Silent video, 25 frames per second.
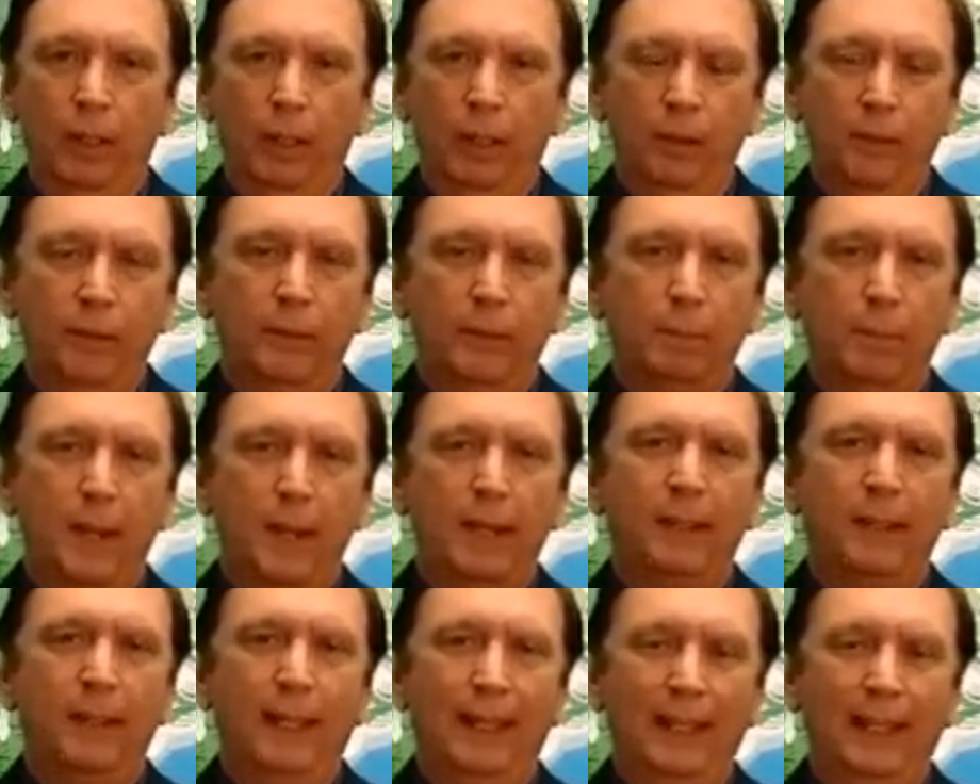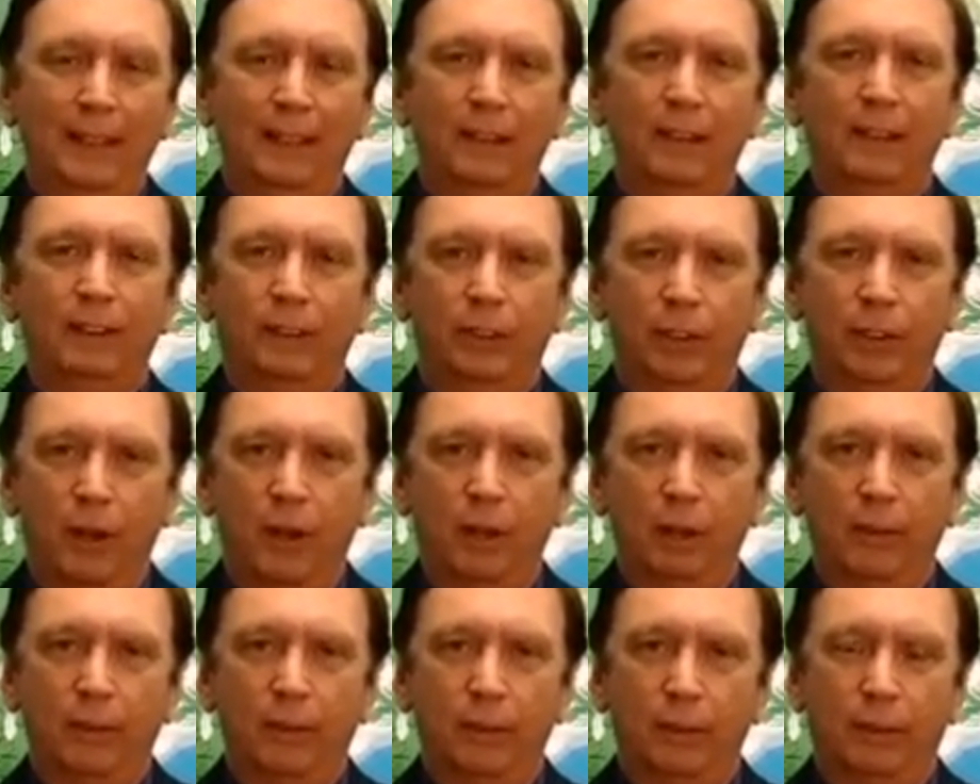It was by an English
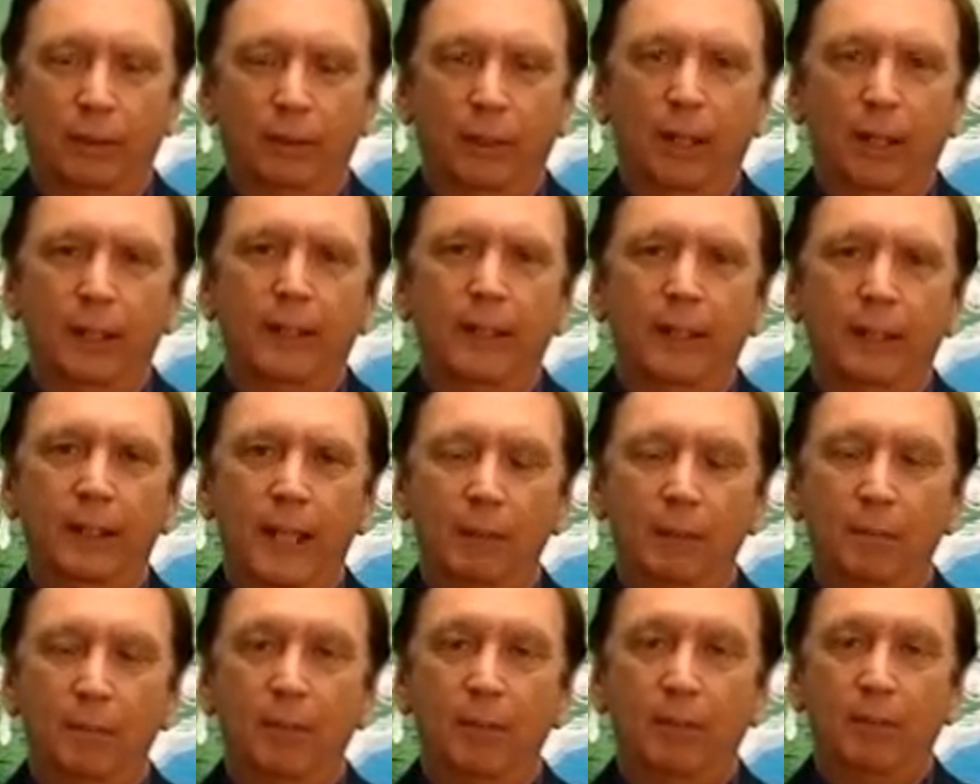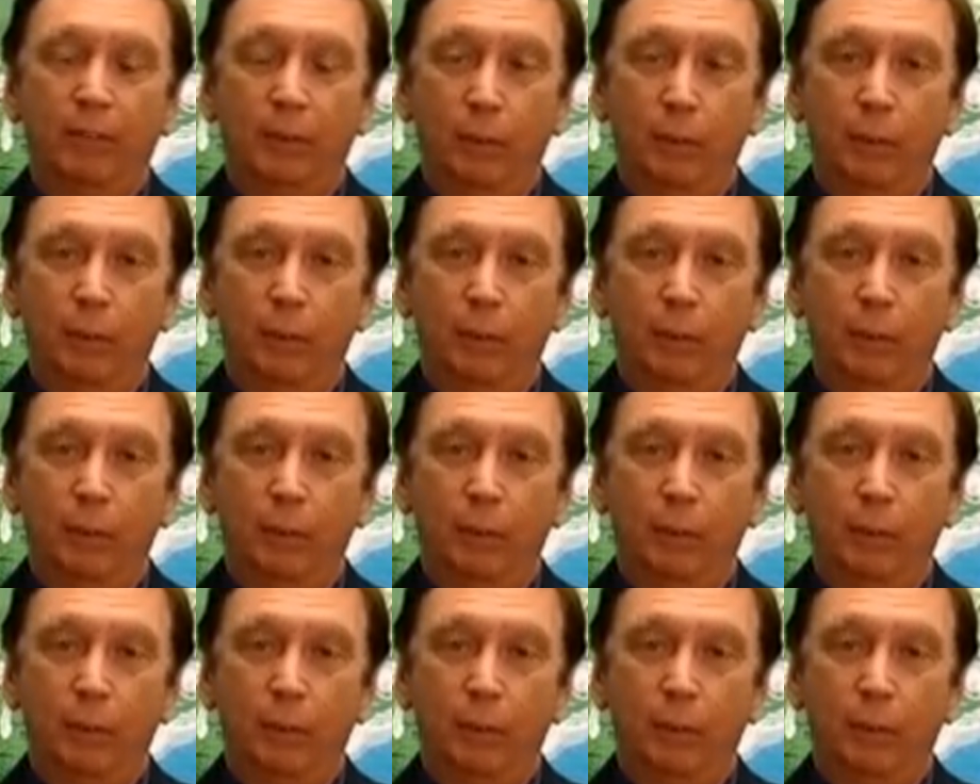author, and the name of it